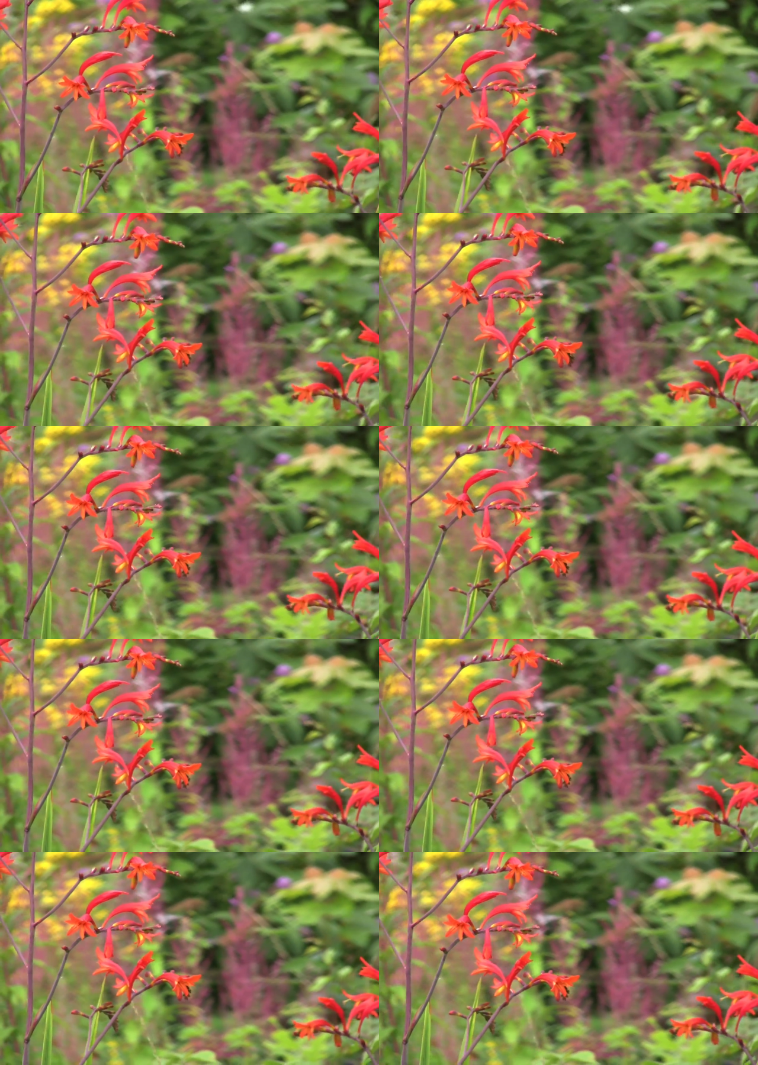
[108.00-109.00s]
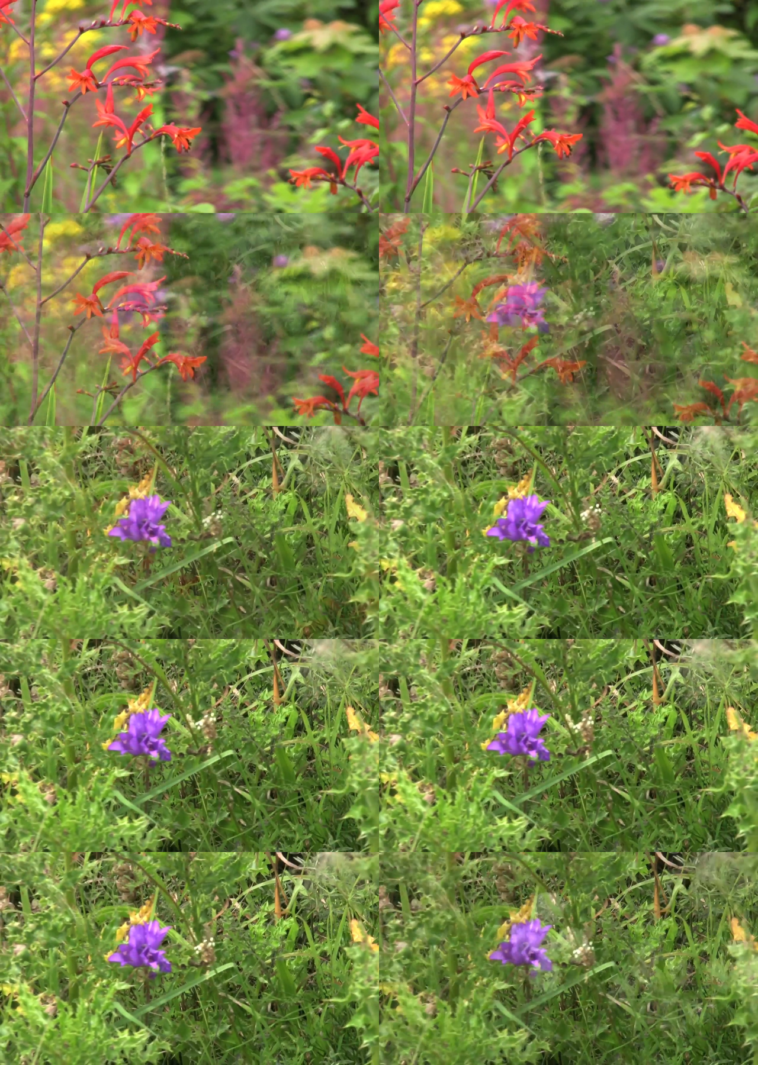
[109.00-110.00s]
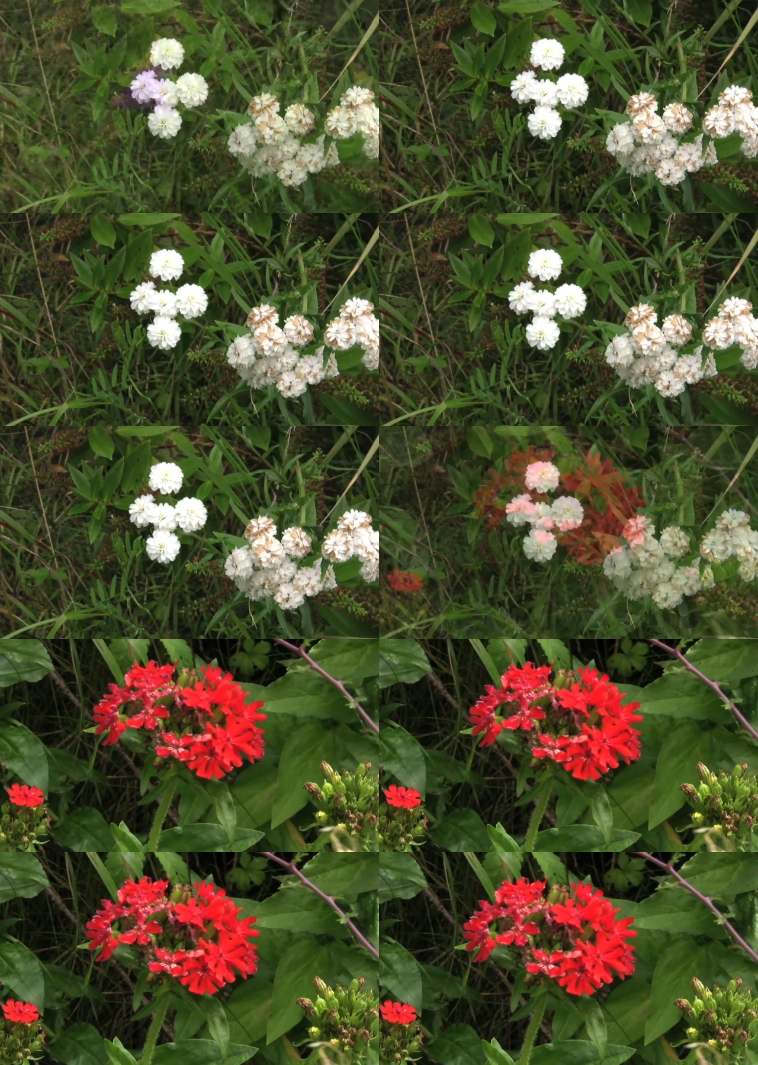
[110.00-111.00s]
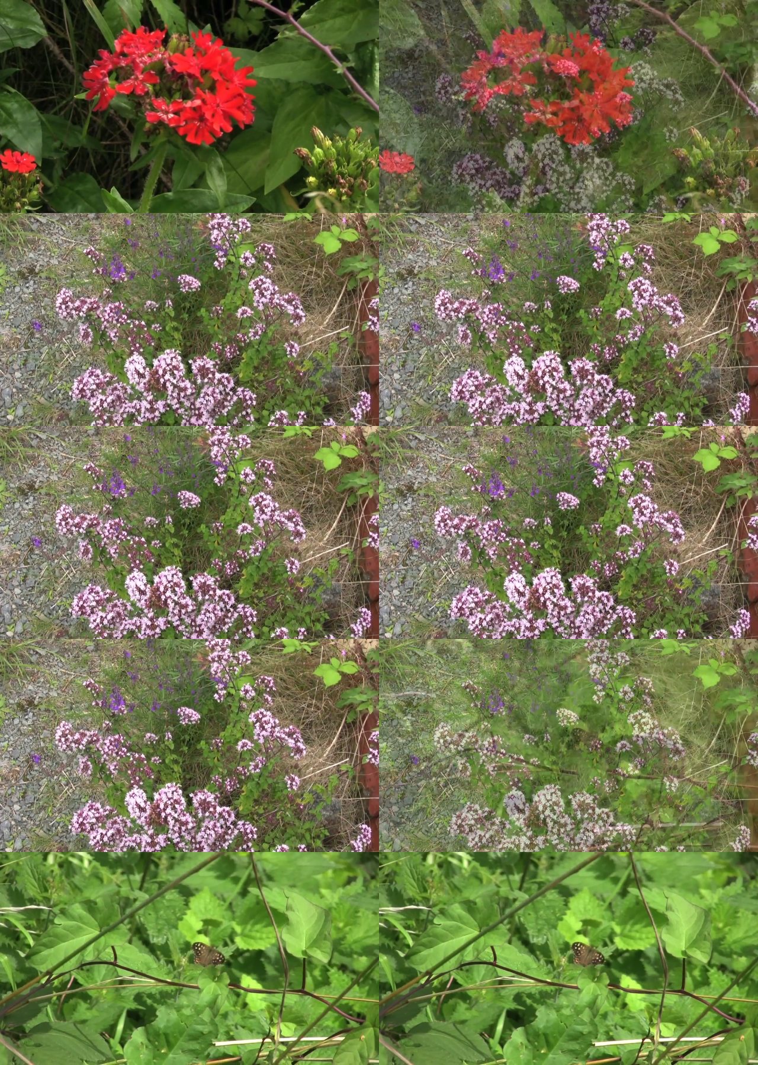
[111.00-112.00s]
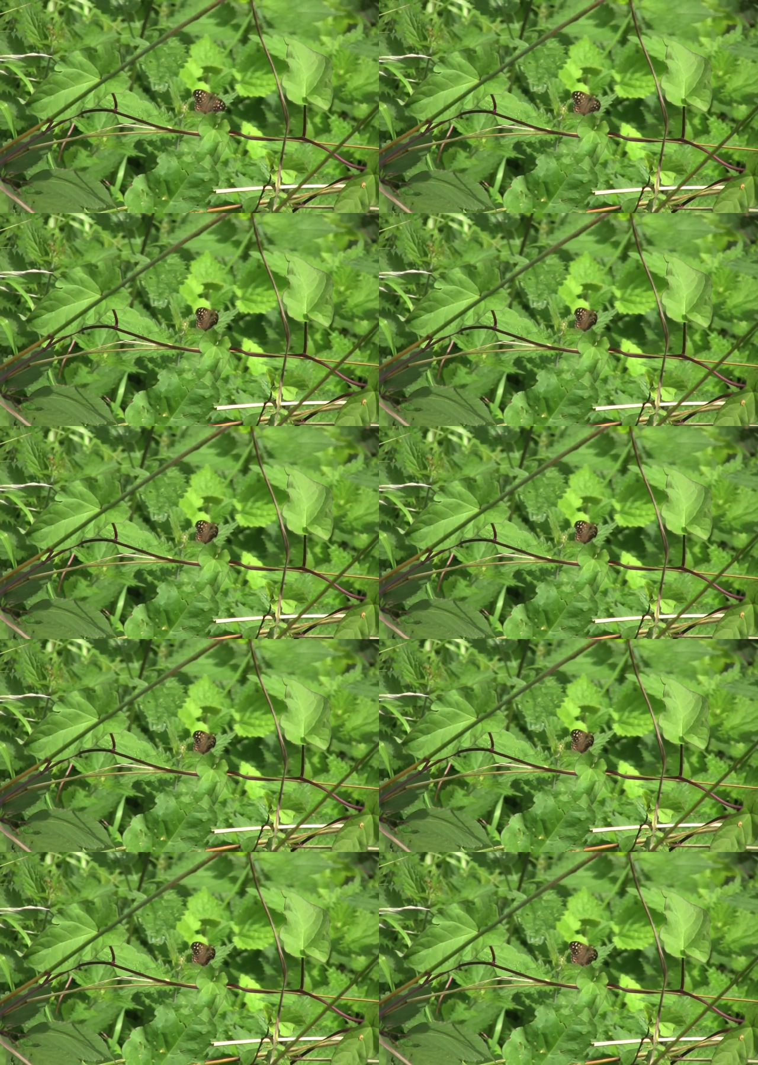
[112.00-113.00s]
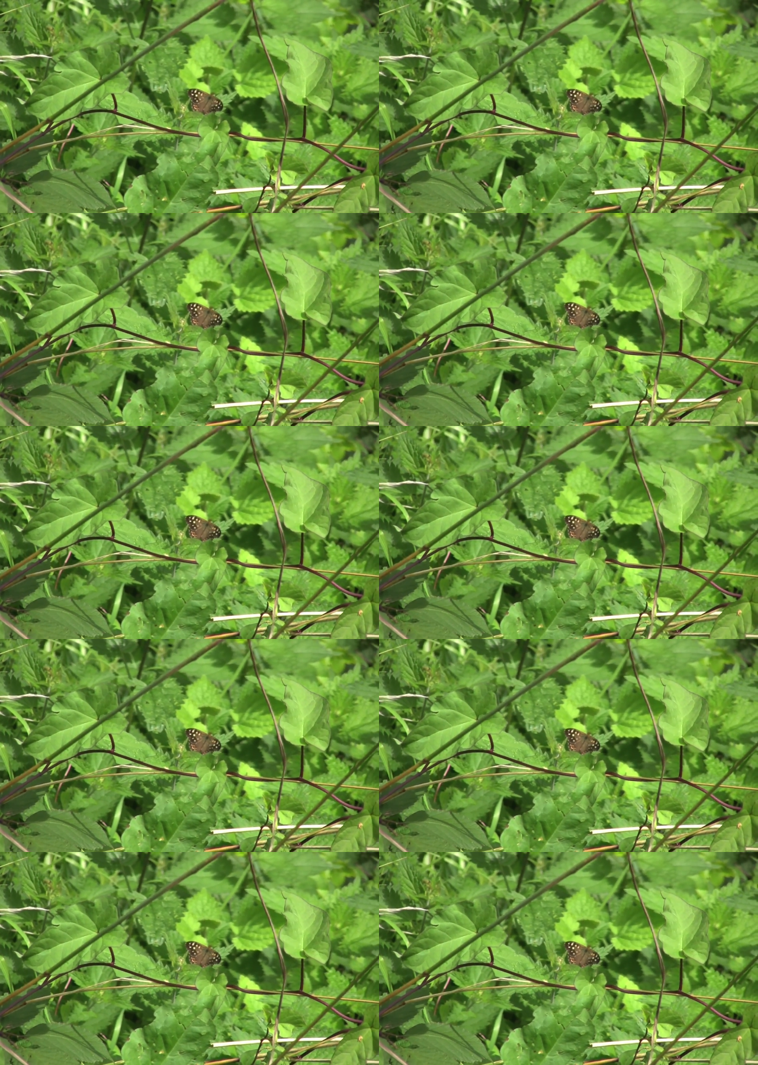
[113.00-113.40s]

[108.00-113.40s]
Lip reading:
(no speaker visible)